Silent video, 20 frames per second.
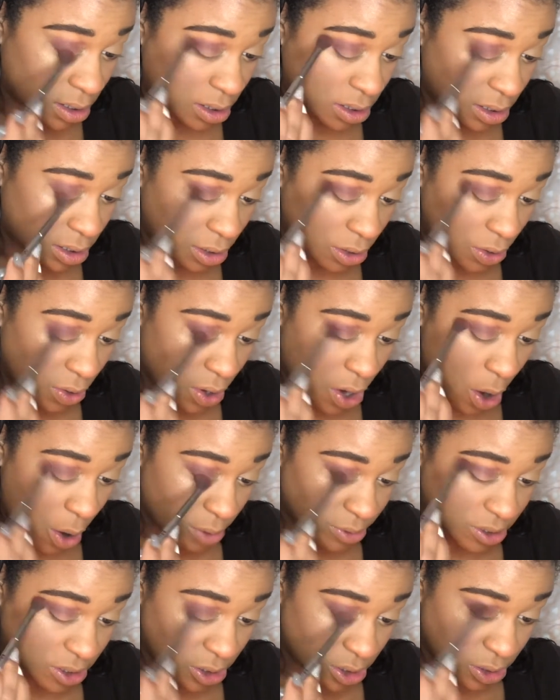to go
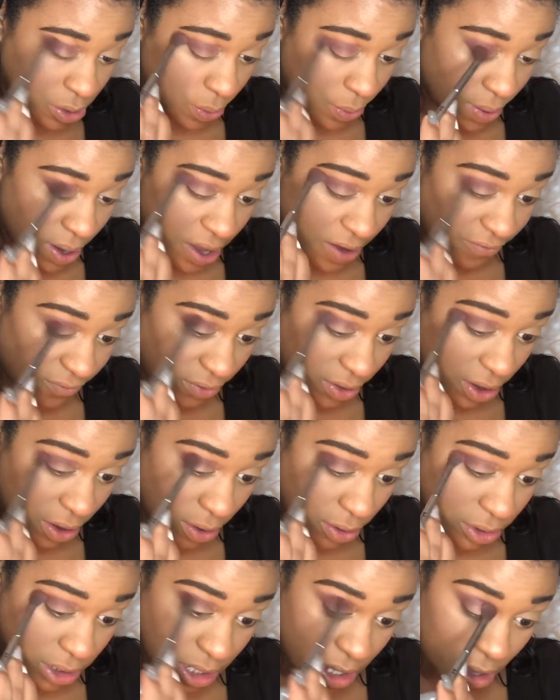upstairs and wait for the
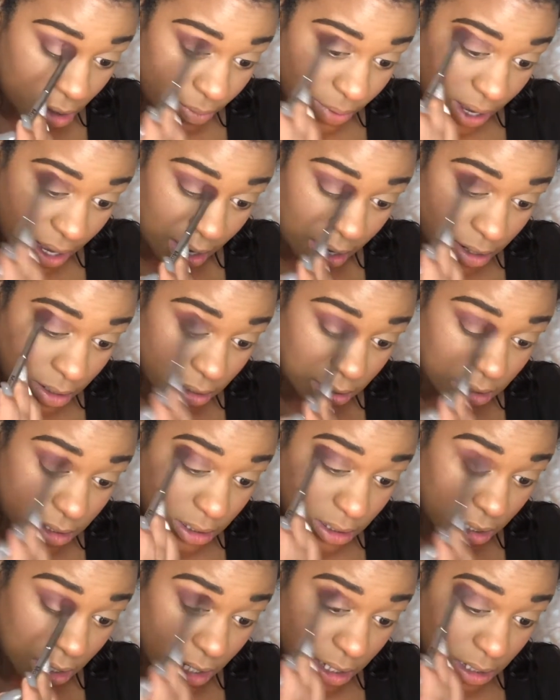hotel man
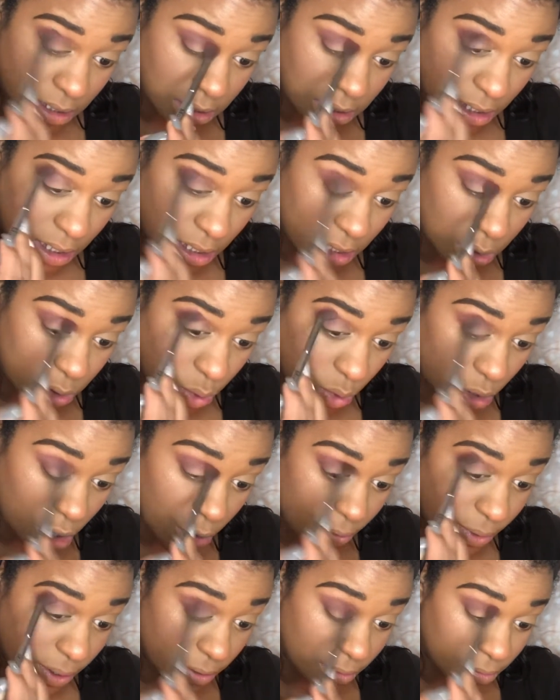to get us to get the door
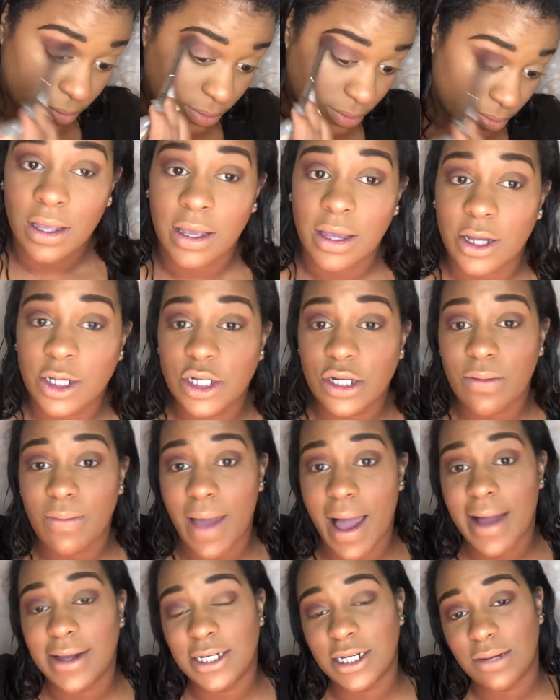open. Could you
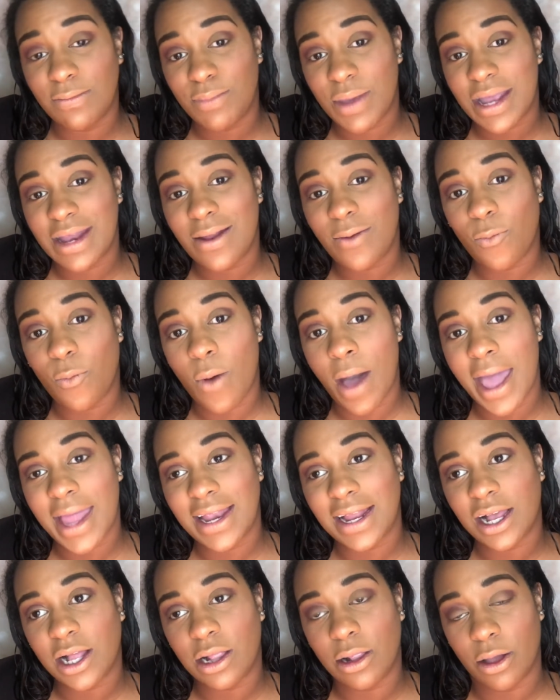imagine being in
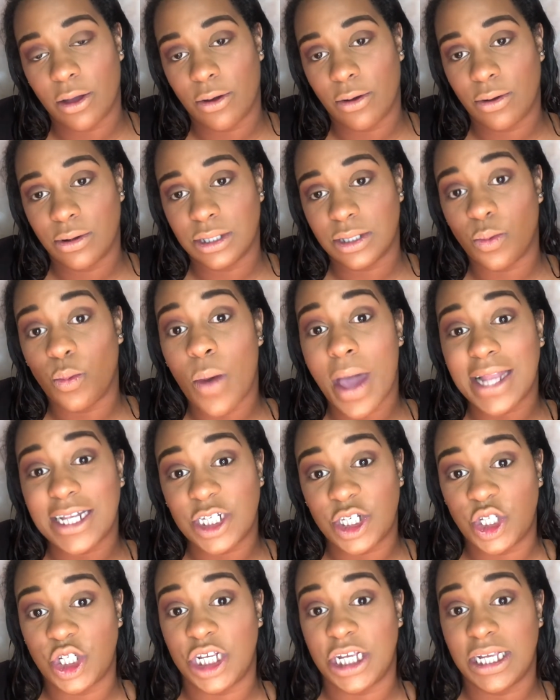wet clothes, wet
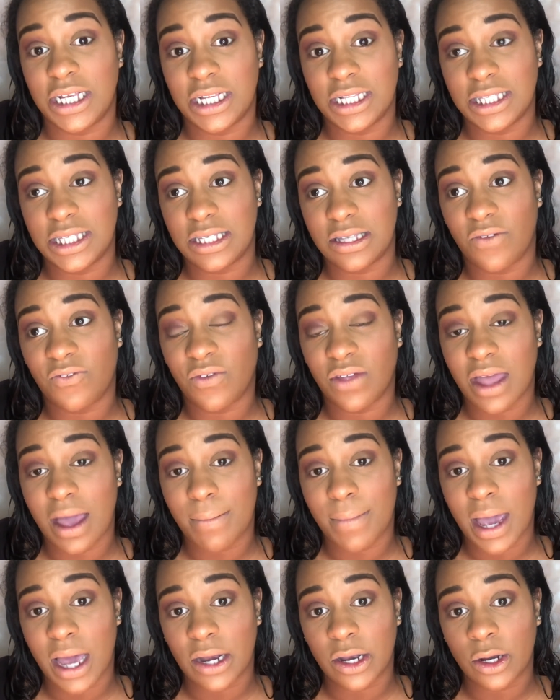jeans for that
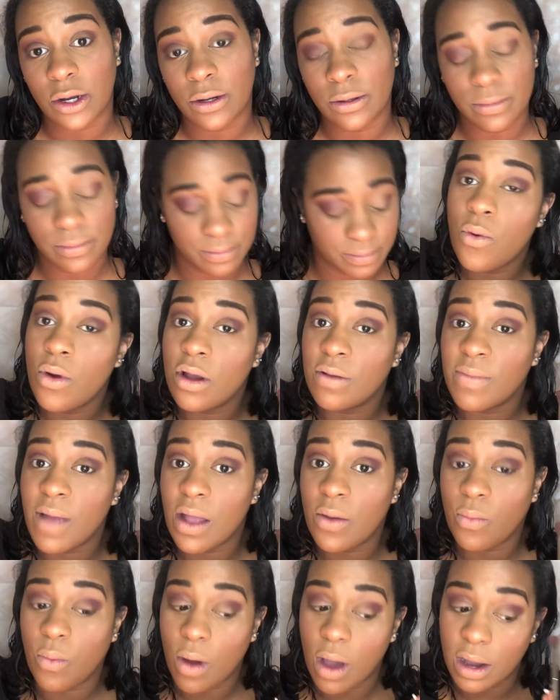matter? Or my
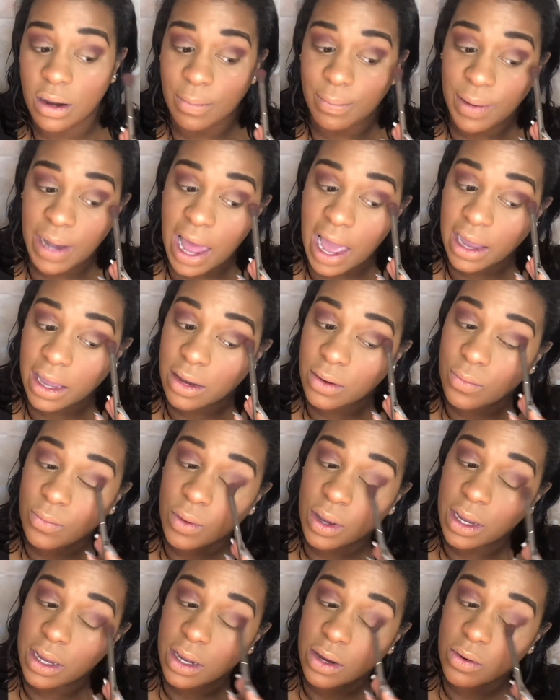one black and
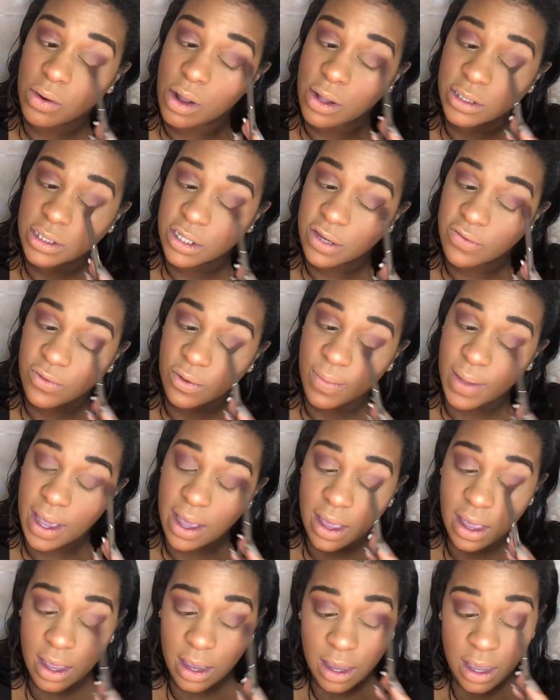white crossover
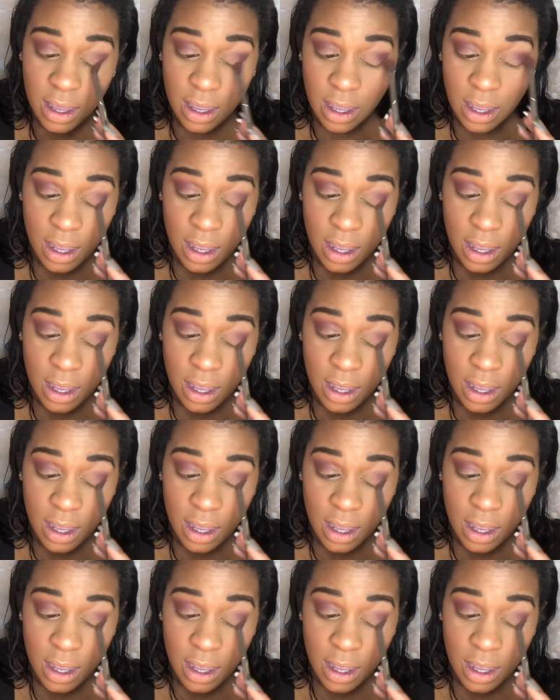bag?